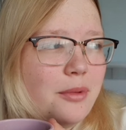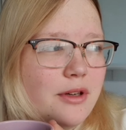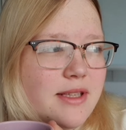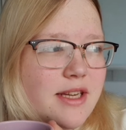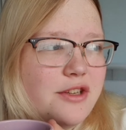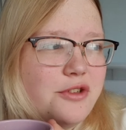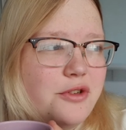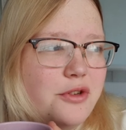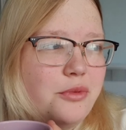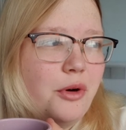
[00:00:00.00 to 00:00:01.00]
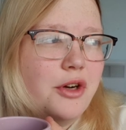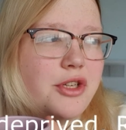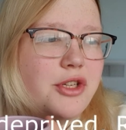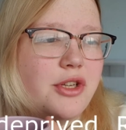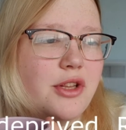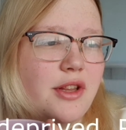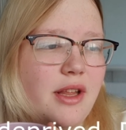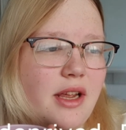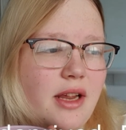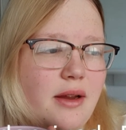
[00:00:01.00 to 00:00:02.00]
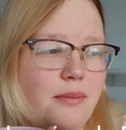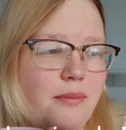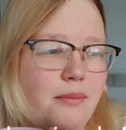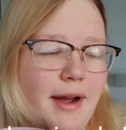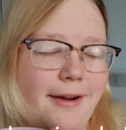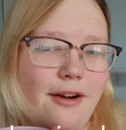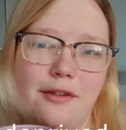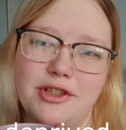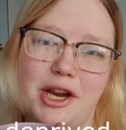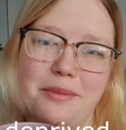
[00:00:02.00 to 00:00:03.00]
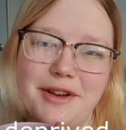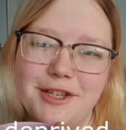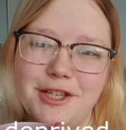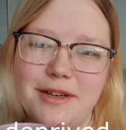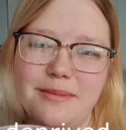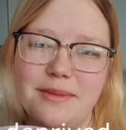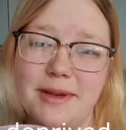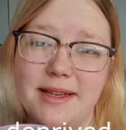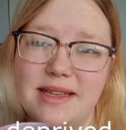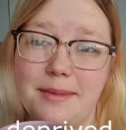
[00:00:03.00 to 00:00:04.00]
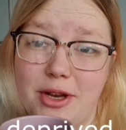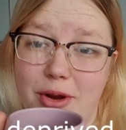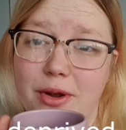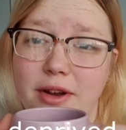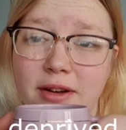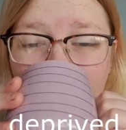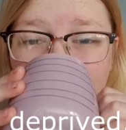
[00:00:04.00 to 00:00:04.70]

proceed to watch the Minecraft Championships because I'm a nerd.